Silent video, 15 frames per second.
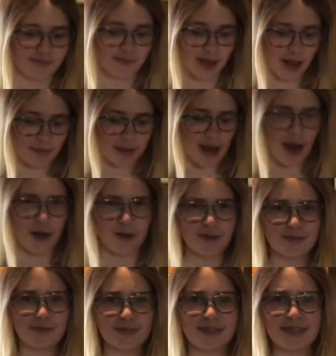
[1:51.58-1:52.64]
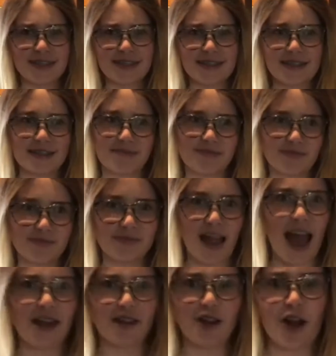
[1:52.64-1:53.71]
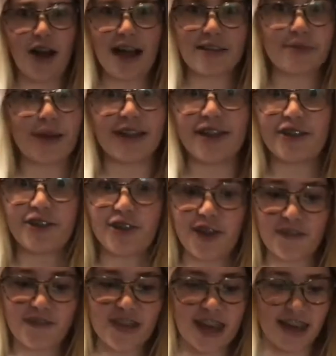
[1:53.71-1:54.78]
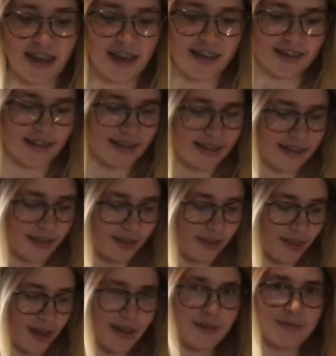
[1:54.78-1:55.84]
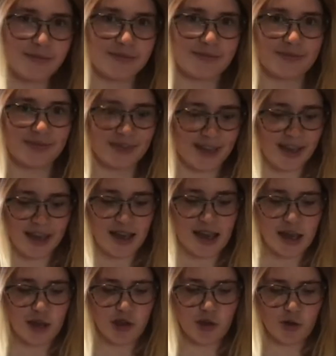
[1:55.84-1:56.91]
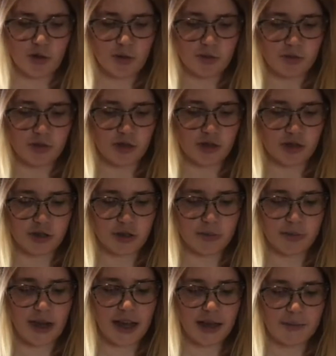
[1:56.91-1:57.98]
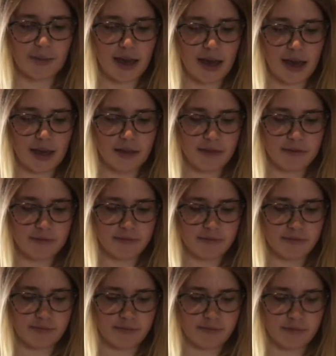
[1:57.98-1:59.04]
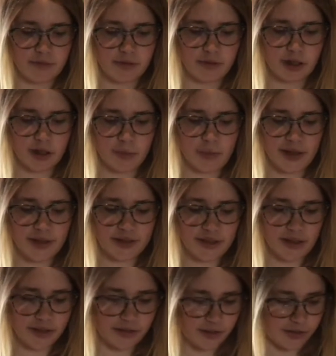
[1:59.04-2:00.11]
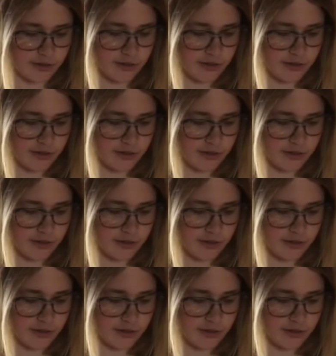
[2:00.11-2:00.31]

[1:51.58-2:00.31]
about, I don't know, as many as you can fit in this little thing. You just break them in little pieces.